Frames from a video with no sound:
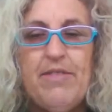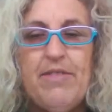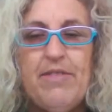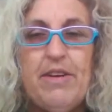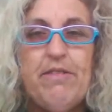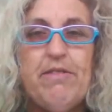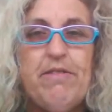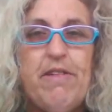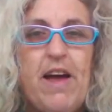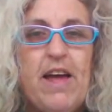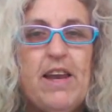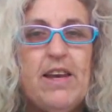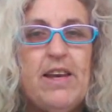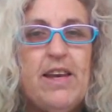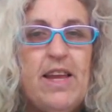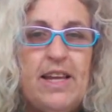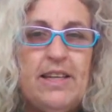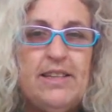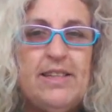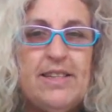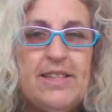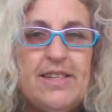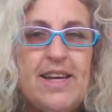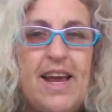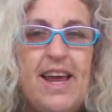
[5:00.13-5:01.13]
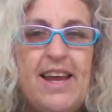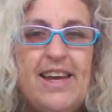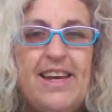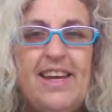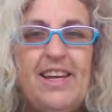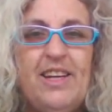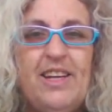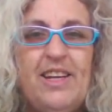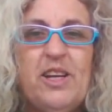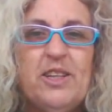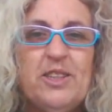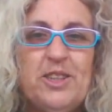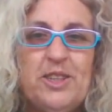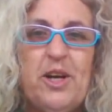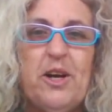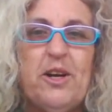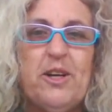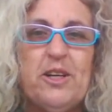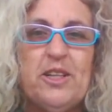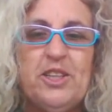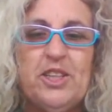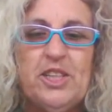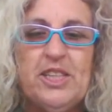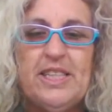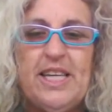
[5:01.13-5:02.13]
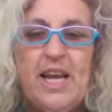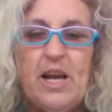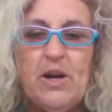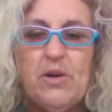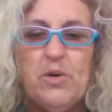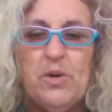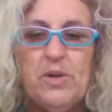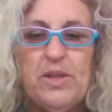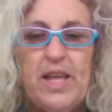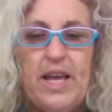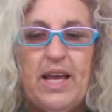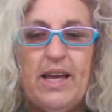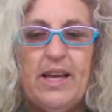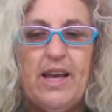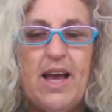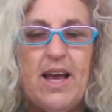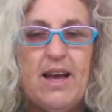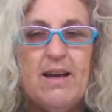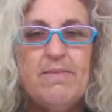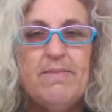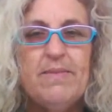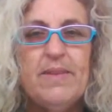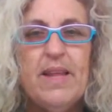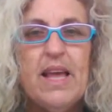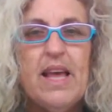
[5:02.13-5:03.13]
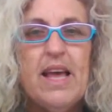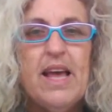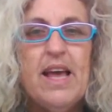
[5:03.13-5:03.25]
having fun, entertaining, showing you just how good they are,